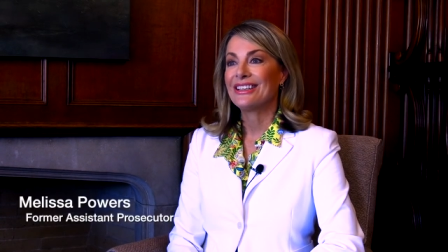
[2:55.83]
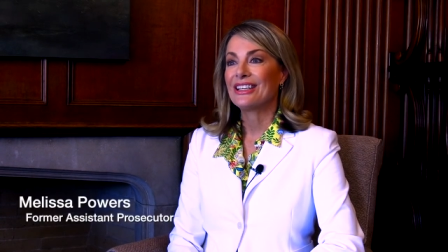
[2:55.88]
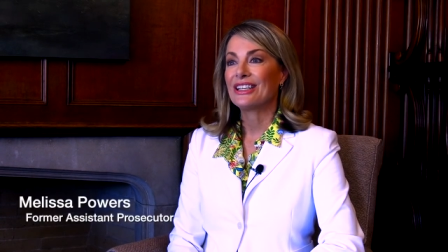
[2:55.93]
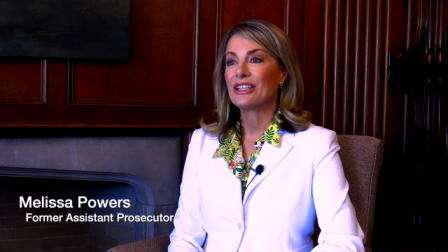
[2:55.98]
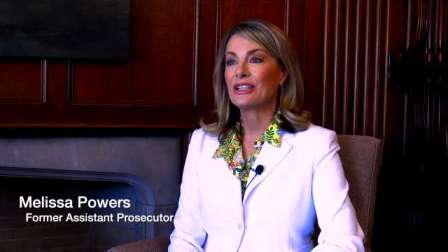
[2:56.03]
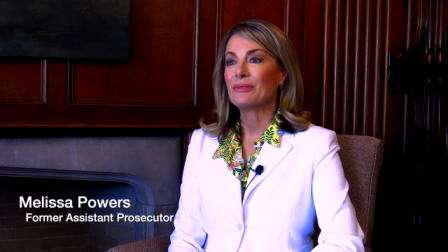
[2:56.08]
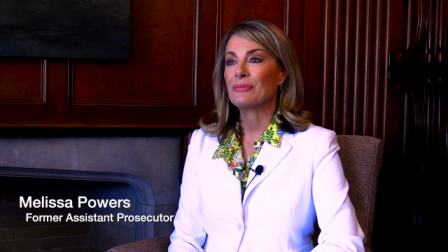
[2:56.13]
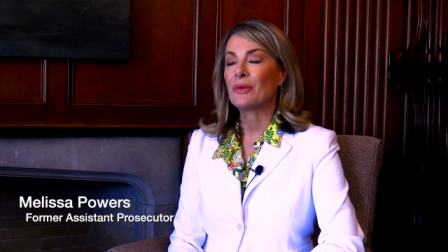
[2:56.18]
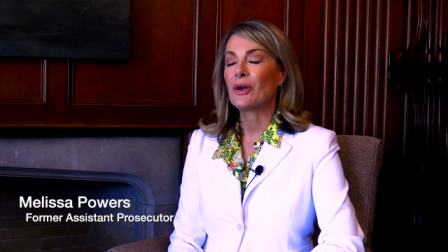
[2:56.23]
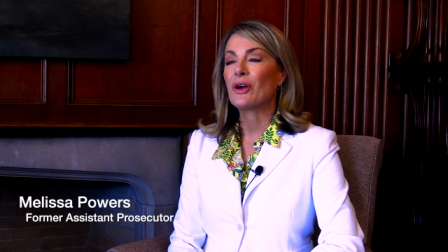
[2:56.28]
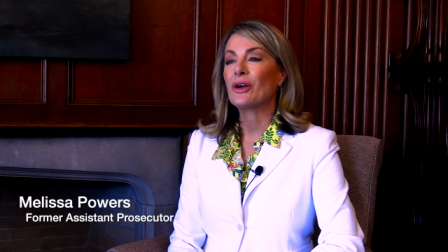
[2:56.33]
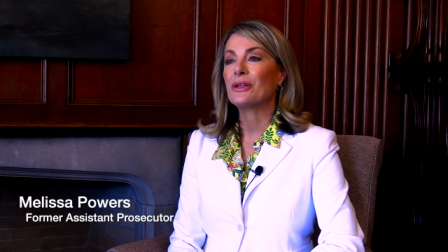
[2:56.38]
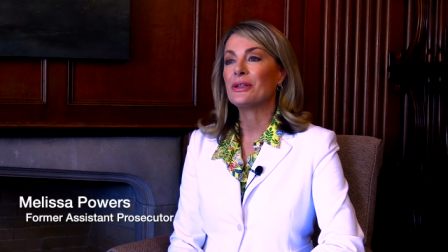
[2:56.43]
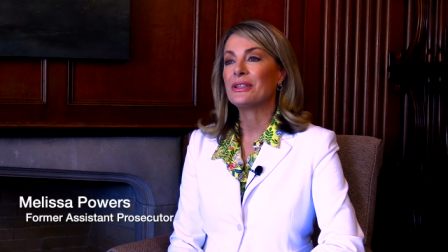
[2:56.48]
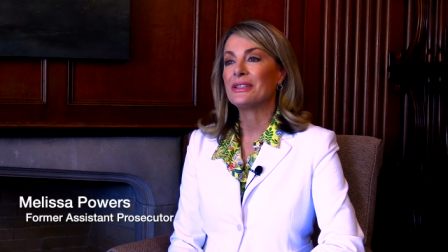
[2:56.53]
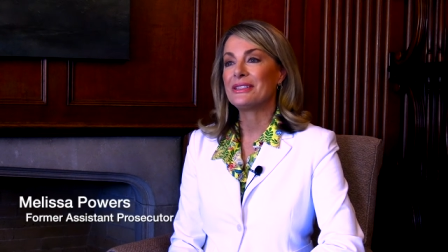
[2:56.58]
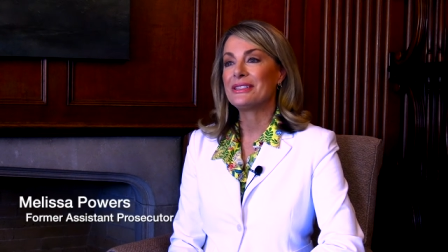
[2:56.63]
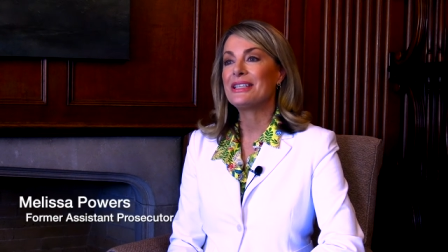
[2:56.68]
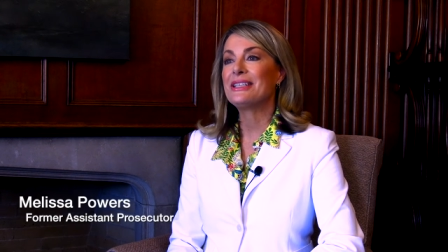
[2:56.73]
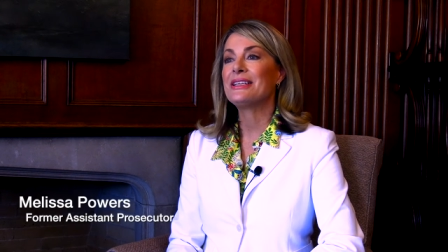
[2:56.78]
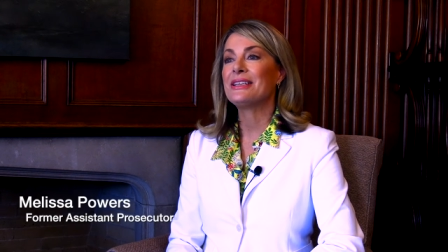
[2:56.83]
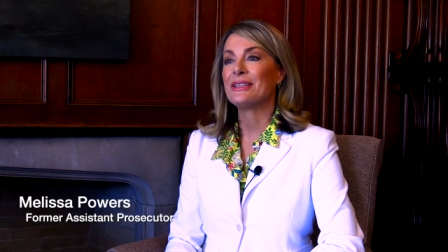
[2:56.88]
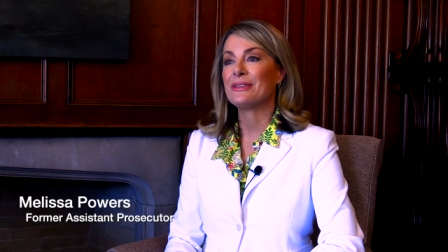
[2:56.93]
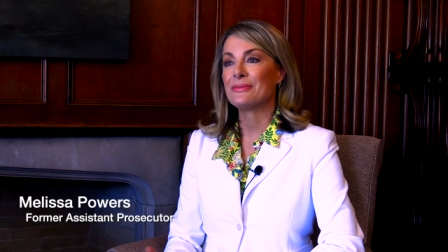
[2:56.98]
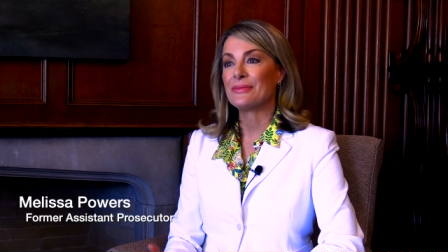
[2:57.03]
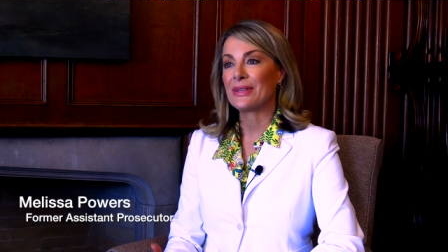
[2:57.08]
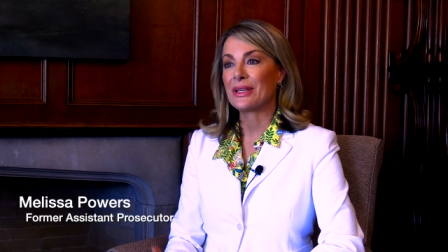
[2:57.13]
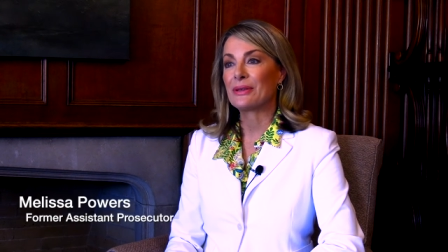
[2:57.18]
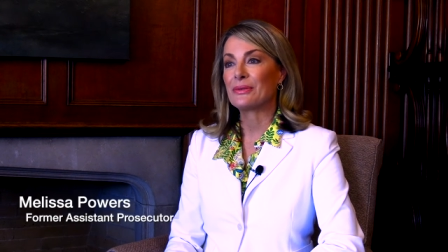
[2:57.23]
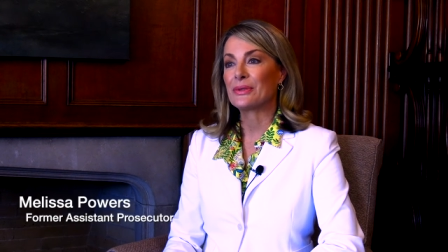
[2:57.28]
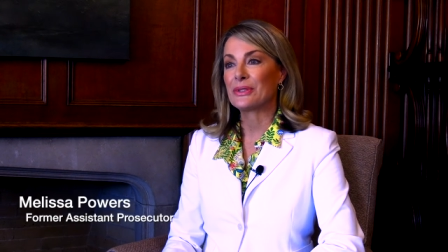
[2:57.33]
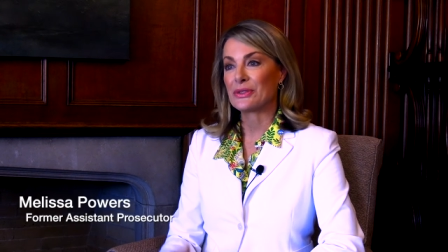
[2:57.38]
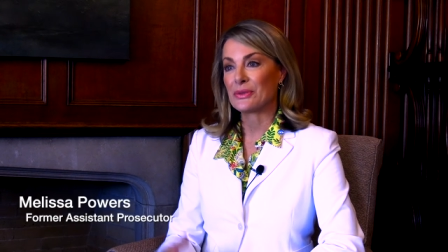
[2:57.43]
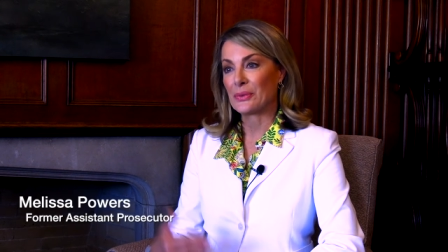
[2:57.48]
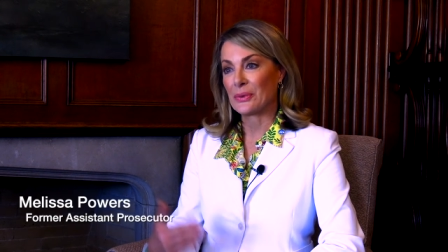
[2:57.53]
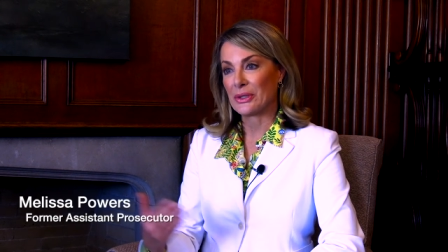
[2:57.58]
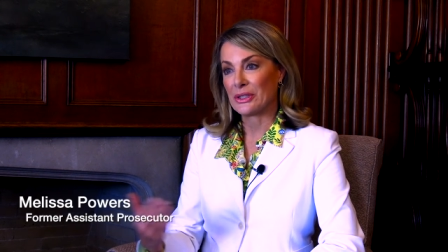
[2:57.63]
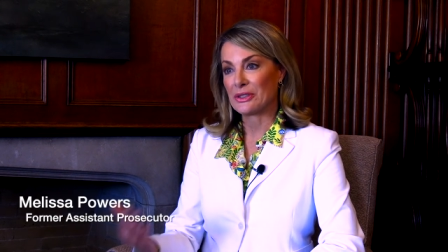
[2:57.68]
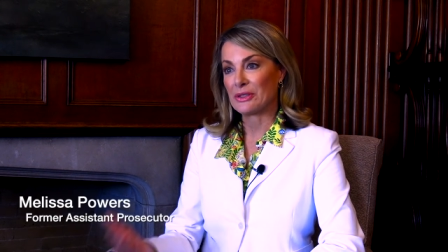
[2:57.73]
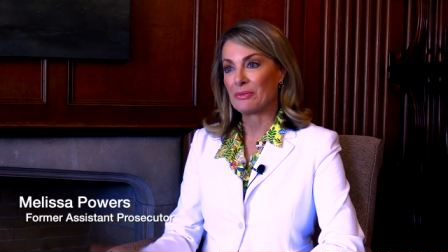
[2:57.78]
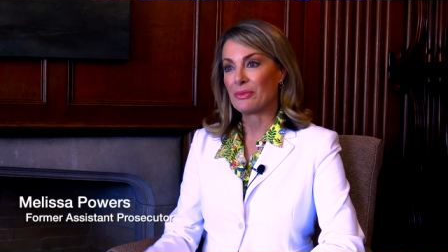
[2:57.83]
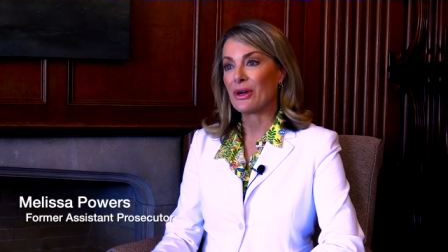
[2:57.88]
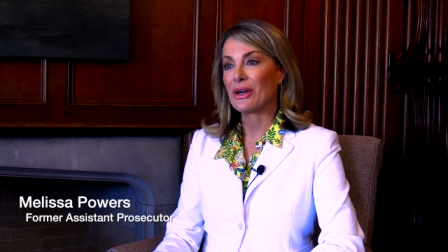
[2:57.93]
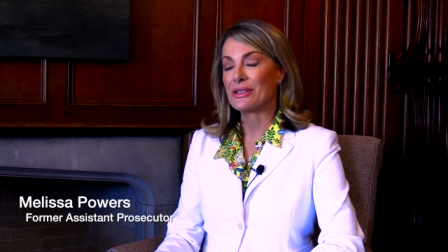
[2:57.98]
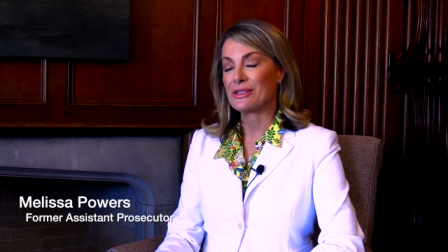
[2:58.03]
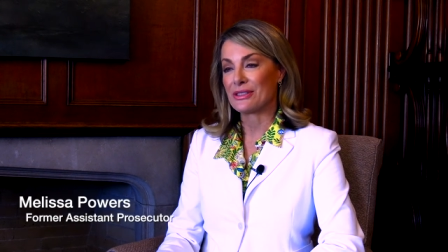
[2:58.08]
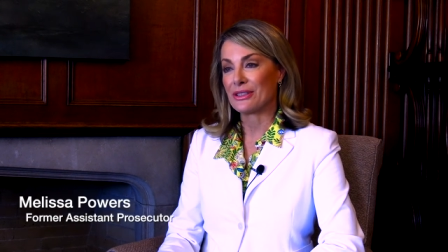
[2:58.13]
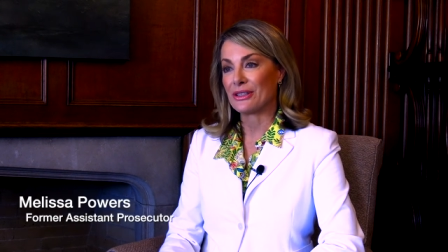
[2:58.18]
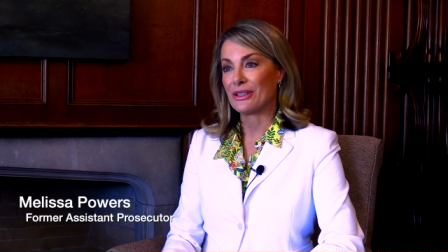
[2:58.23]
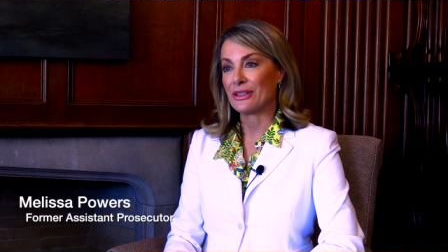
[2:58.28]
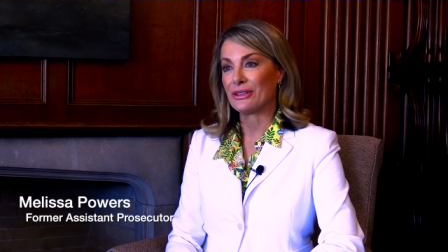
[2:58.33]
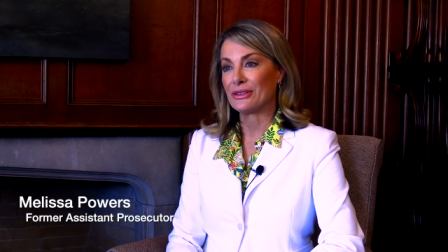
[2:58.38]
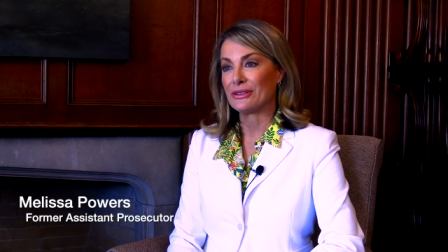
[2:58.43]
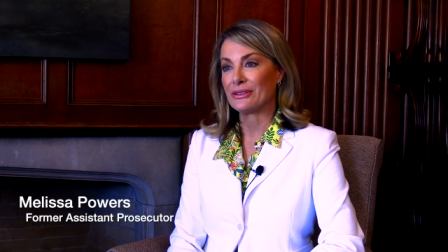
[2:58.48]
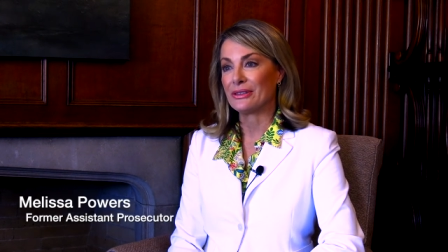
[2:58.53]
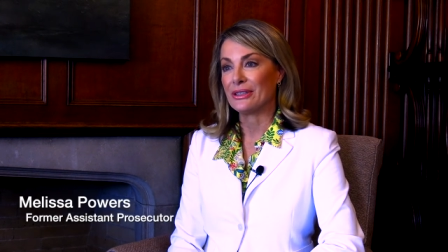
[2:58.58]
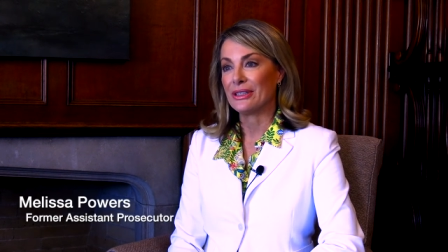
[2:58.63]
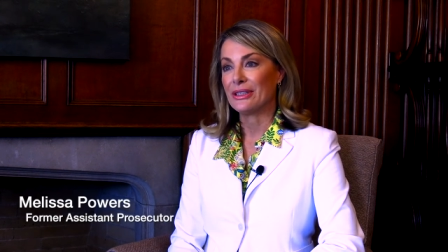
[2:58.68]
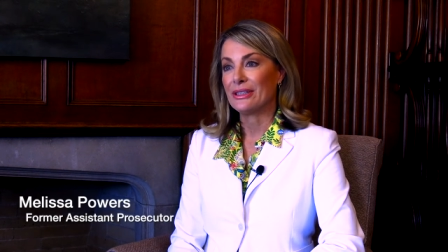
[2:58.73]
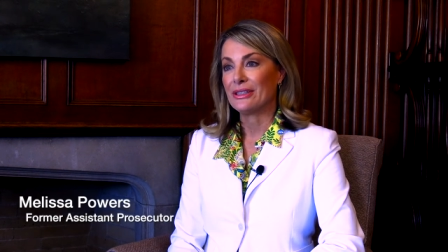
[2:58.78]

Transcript: um, on the team that was going to prosecute